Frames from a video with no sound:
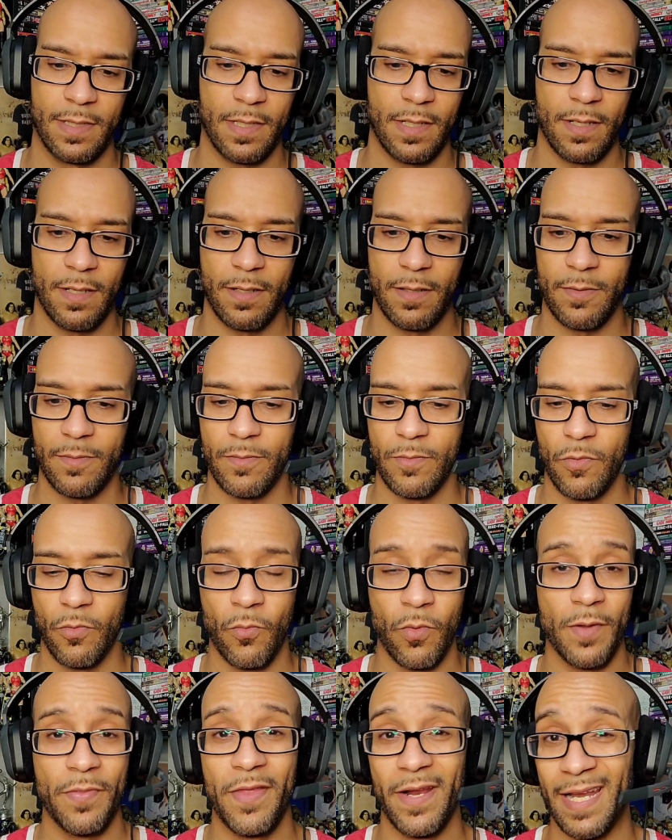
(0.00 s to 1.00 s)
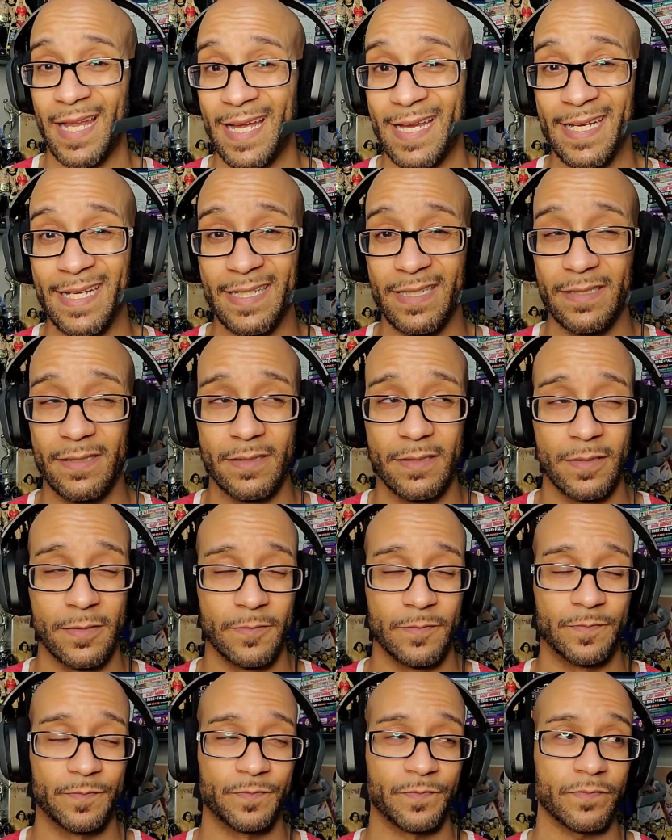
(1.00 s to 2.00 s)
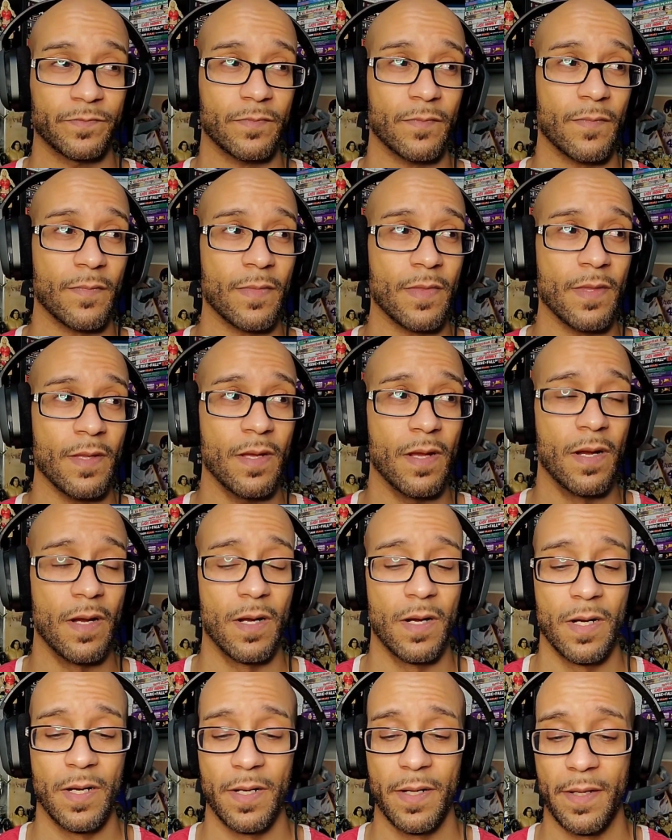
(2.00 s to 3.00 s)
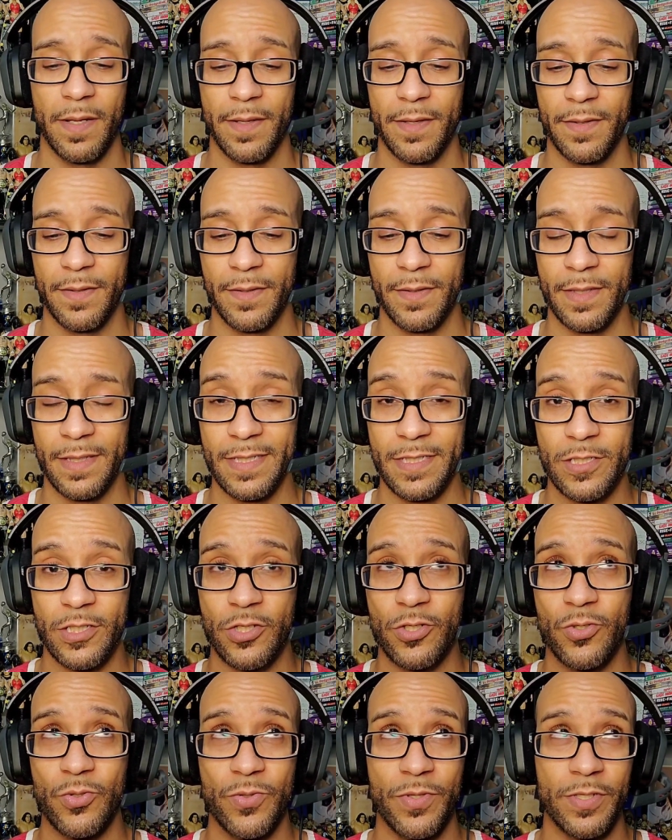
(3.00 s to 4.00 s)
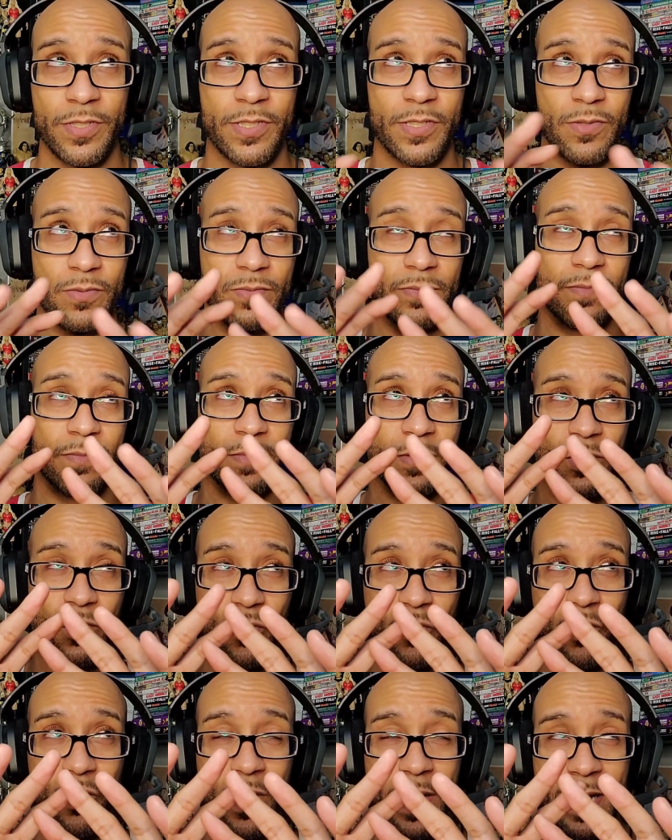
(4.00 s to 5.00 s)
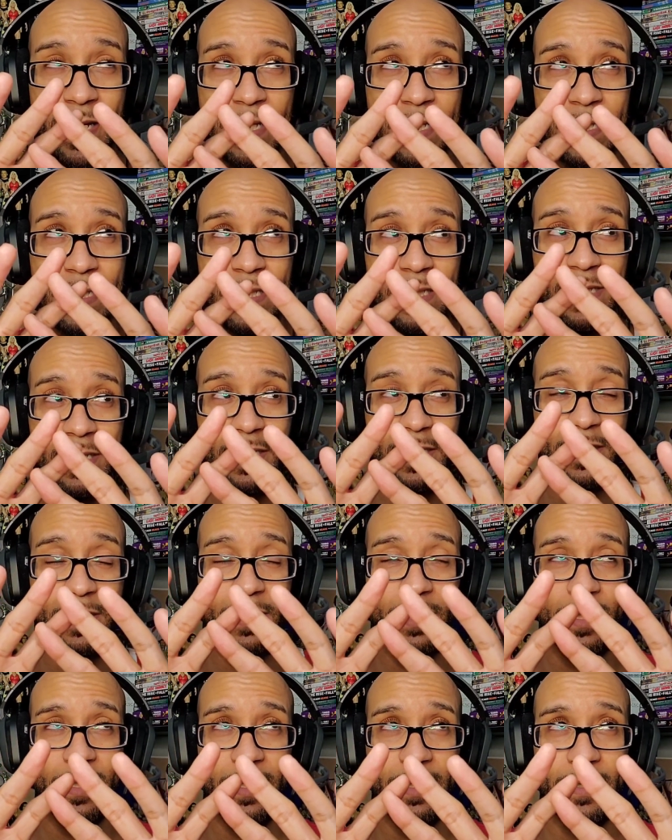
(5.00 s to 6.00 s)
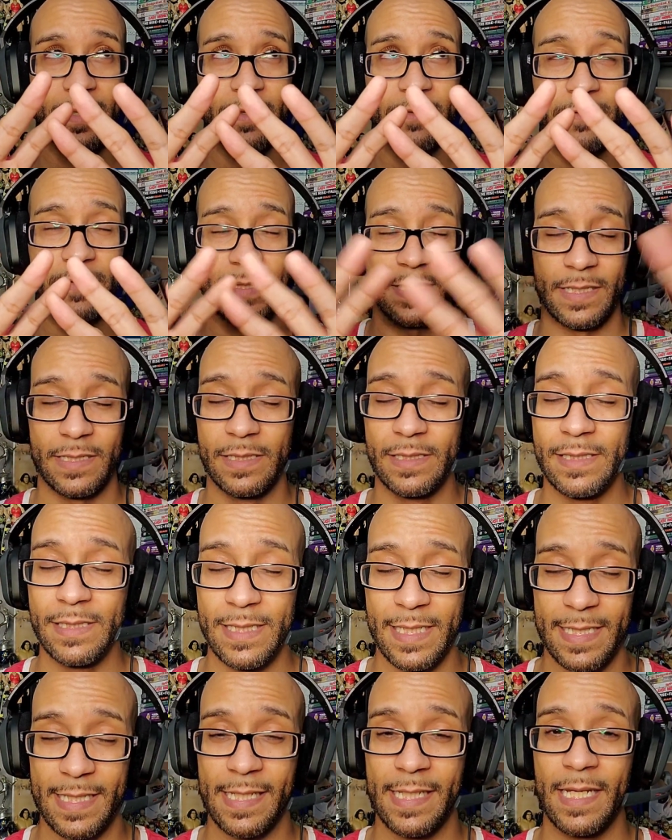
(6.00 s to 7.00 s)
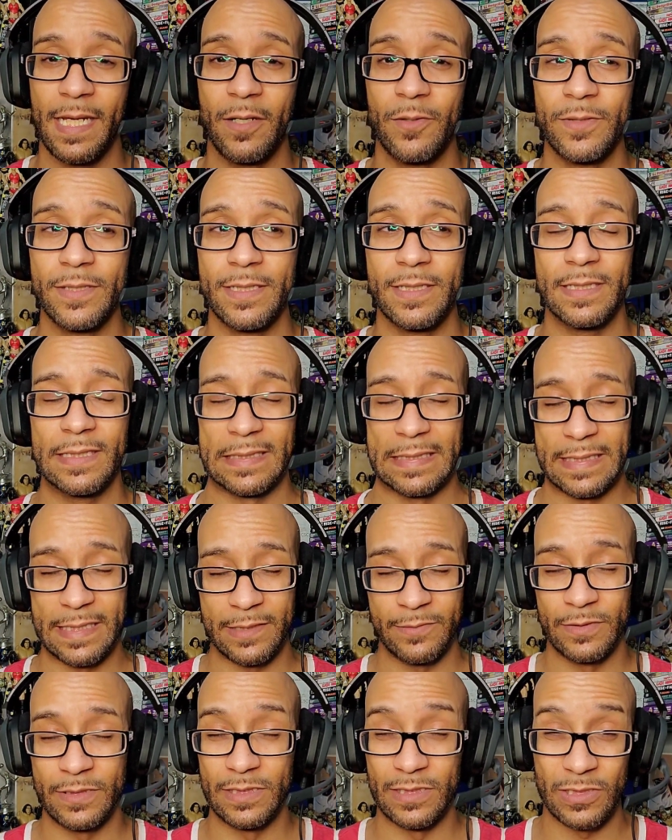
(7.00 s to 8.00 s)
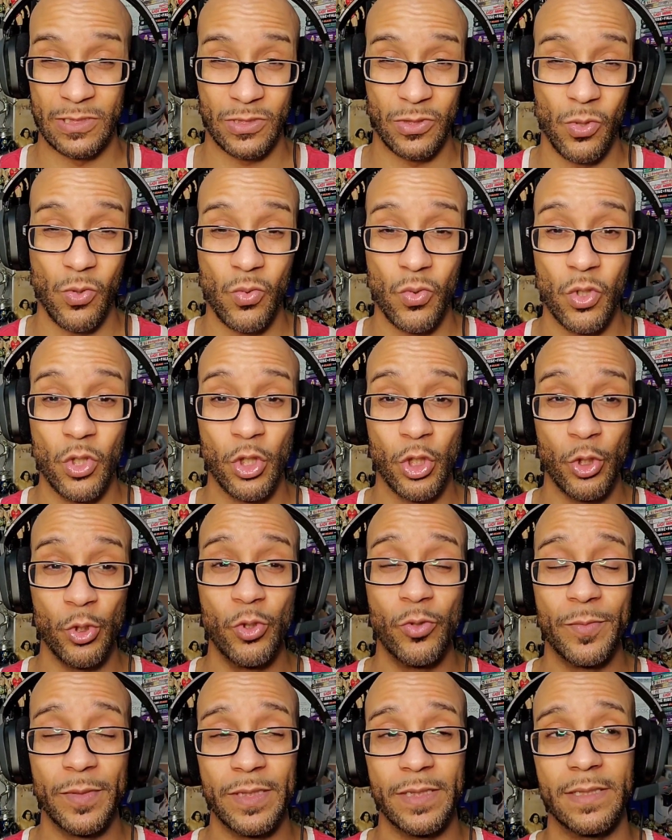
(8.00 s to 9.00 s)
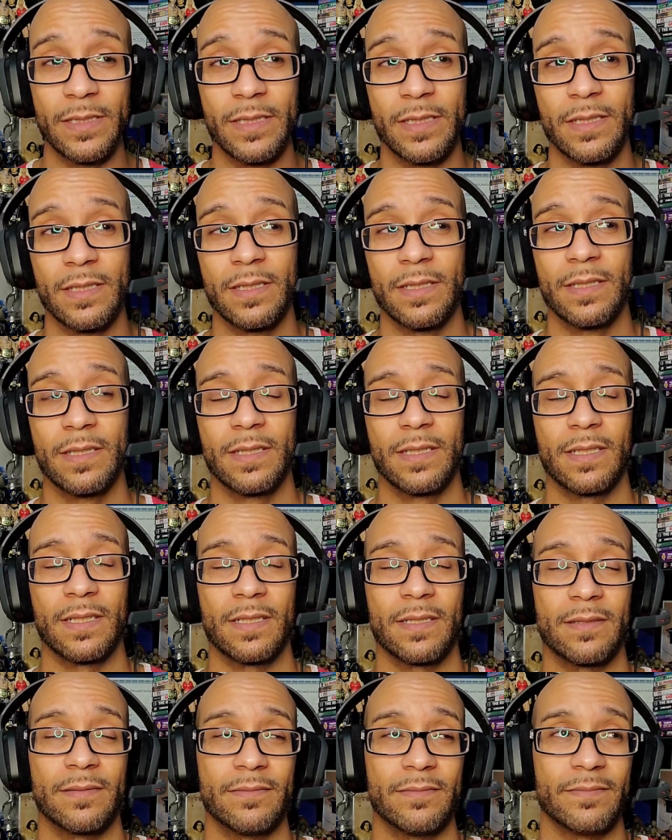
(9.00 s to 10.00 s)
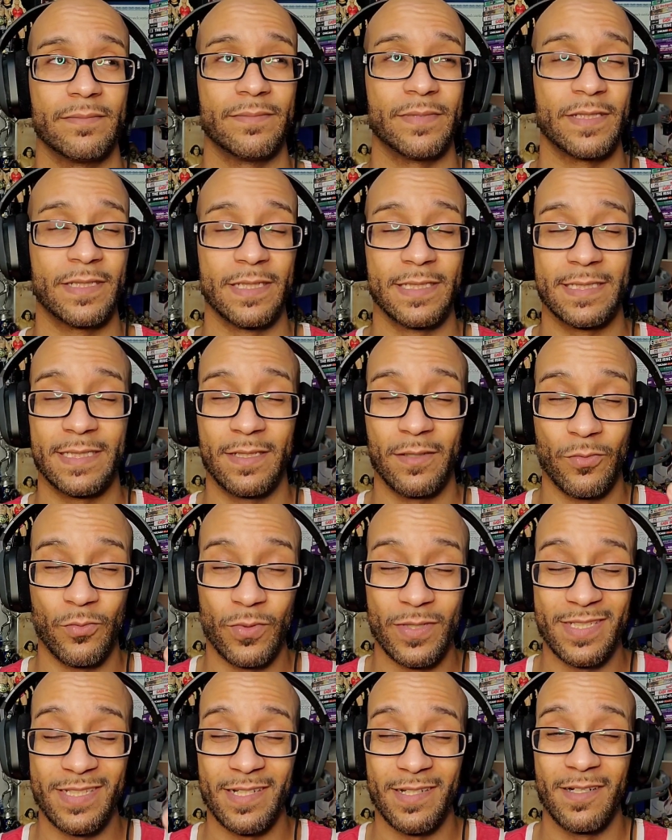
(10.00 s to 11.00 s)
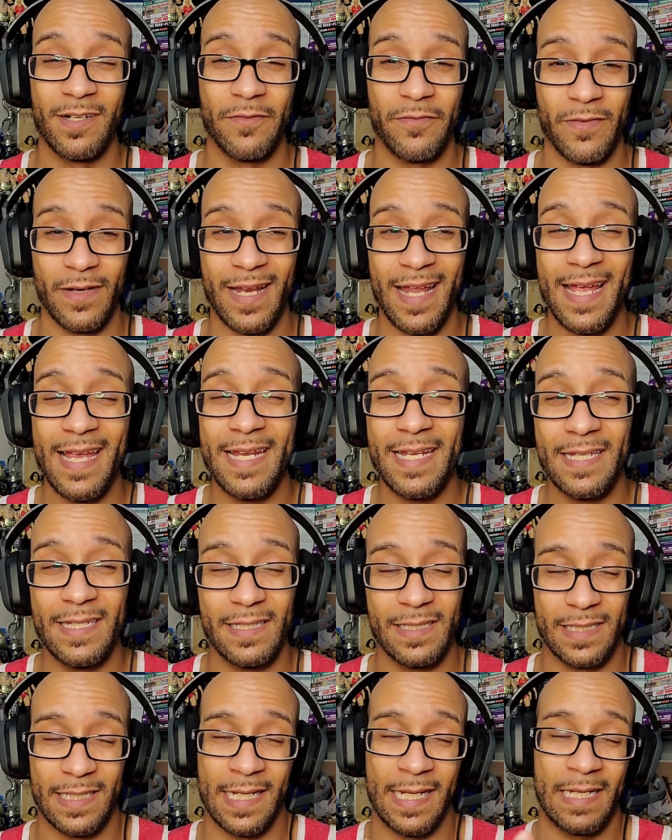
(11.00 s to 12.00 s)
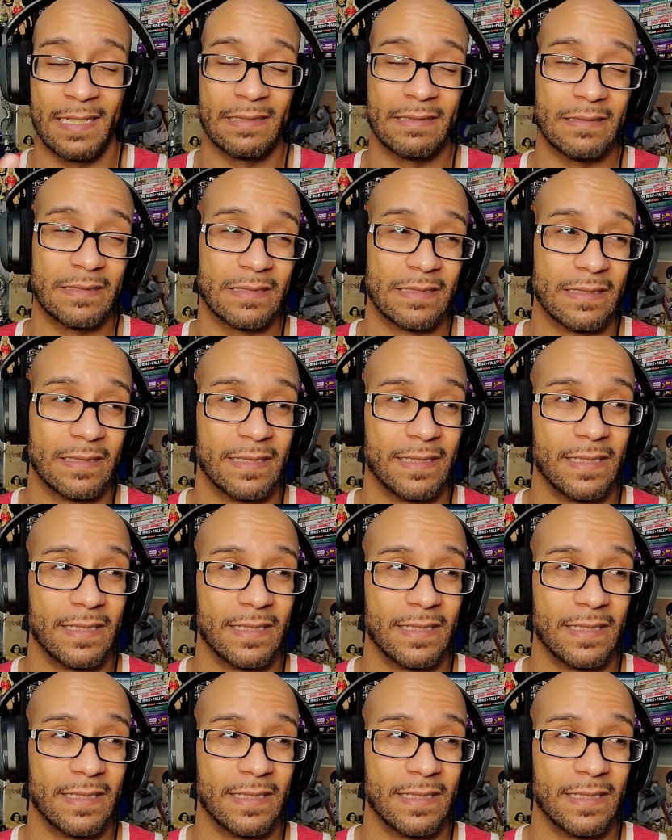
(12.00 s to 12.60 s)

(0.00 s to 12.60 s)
One, the lighting. Then two, the way the facility that they held it in, like it was just so gloomy, because there wasn't enough lighting, and